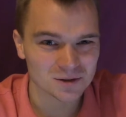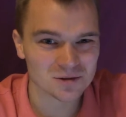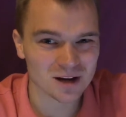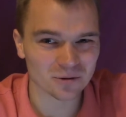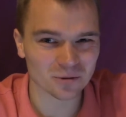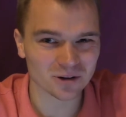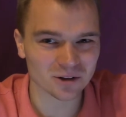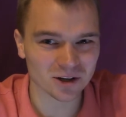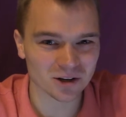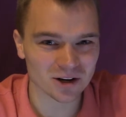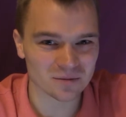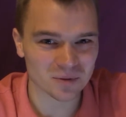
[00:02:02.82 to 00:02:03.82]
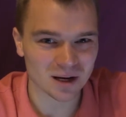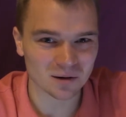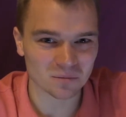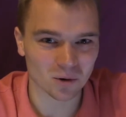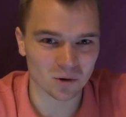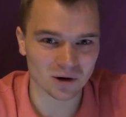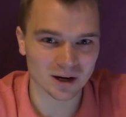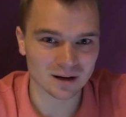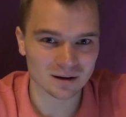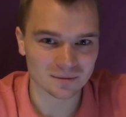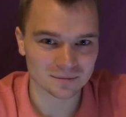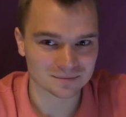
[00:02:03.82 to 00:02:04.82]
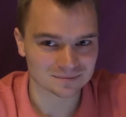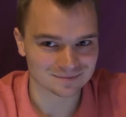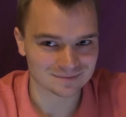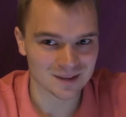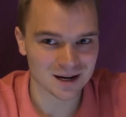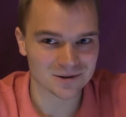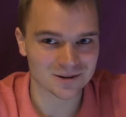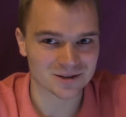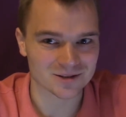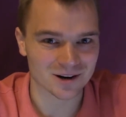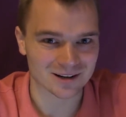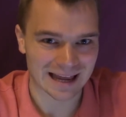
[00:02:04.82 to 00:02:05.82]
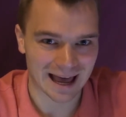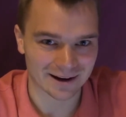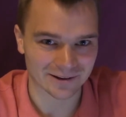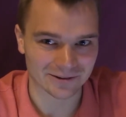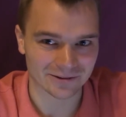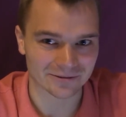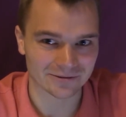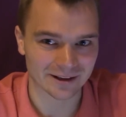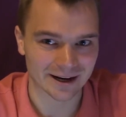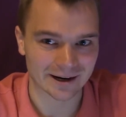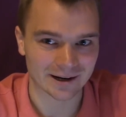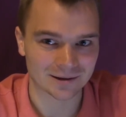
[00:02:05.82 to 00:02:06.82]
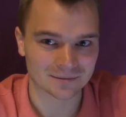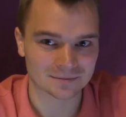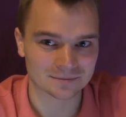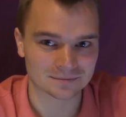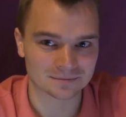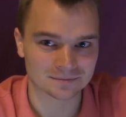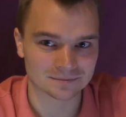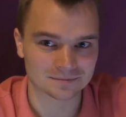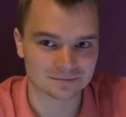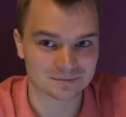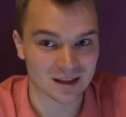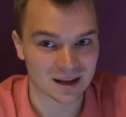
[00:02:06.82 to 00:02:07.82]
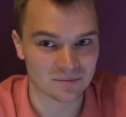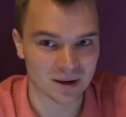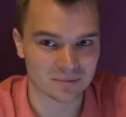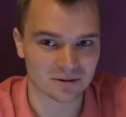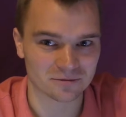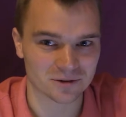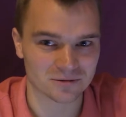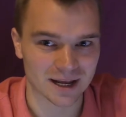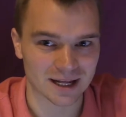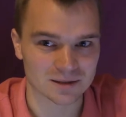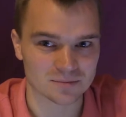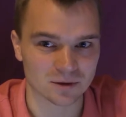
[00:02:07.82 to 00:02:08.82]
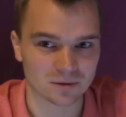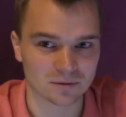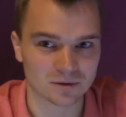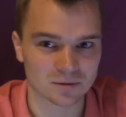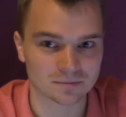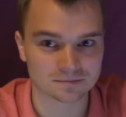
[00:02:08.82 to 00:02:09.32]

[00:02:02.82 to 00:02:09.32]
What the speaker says: you get really good at being boring, then you can start to add a little flair. And maybe a few dance moves.